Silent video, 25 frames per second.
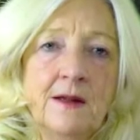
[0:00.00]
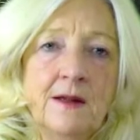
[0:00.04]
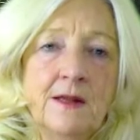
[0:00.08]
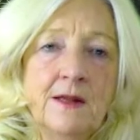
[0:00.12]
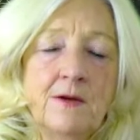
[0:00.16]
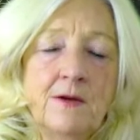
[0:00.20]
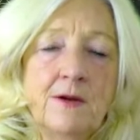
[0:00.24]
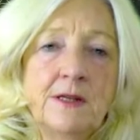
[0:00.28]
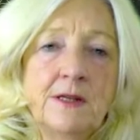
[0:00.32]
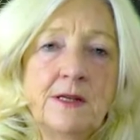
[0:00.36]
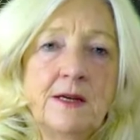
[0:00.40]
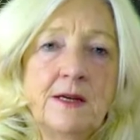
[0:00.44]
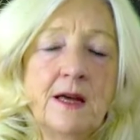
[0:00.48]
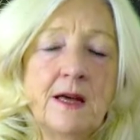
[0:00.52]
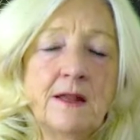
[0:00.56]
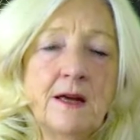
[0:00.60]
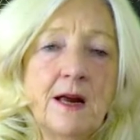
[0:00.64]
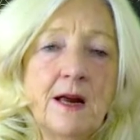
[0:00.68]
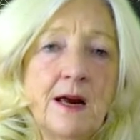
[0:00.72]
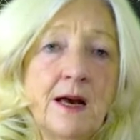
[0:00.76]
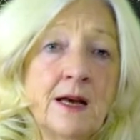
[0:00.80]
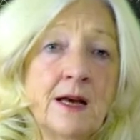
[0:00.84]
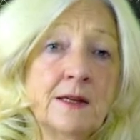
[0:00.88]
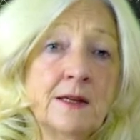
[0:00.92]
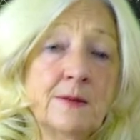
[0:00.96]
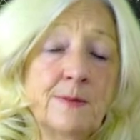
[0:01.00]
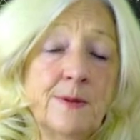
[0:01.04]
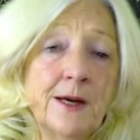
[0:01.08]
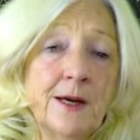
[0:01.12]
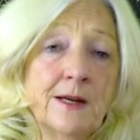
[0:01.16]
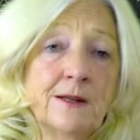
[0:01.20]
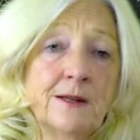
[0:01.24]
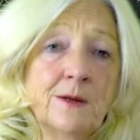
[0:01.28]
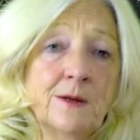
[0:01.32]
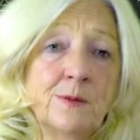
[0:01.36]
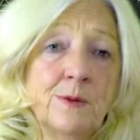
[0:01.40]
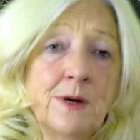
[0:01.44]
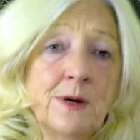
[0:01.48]
There is another
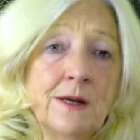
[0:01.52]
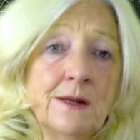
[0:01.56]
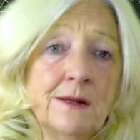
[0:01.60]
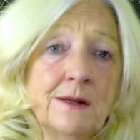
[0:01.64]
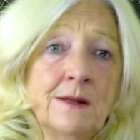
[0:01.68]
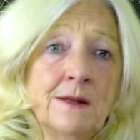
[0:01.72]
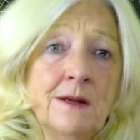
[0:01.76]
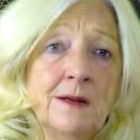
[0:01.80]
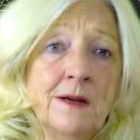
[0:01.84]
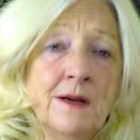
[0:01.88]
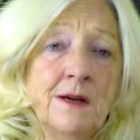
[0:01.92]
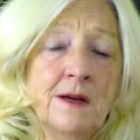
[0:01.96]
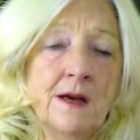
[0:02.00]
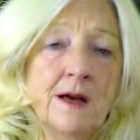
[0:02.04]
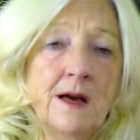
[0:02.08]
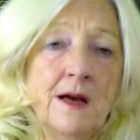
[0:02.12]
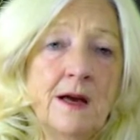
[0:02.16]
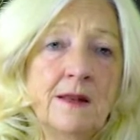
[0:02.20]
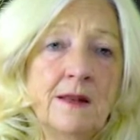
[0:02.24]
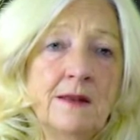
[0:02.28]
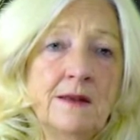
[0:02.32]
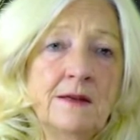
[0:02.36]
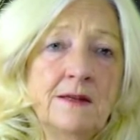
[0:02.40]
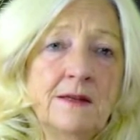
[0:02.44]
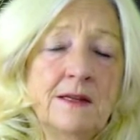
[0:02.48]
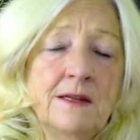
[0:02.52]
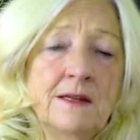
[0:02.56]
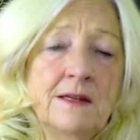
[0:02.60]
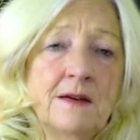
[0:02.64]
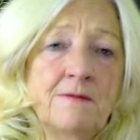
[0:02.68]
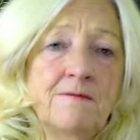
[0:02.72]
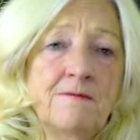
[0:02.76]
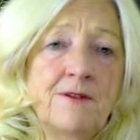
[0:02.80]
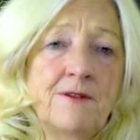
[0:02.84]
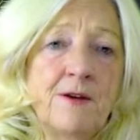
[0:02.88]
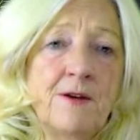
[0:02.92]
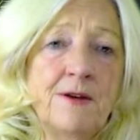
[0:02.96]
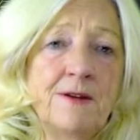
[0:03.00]
aspect as well, and this is
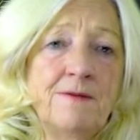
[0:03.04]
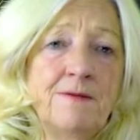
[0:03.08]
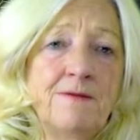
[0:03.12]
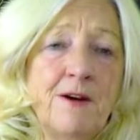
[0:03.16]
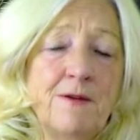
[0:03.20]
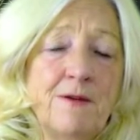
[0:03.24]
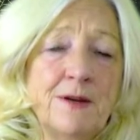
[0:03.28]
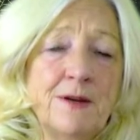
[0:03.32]
a very, very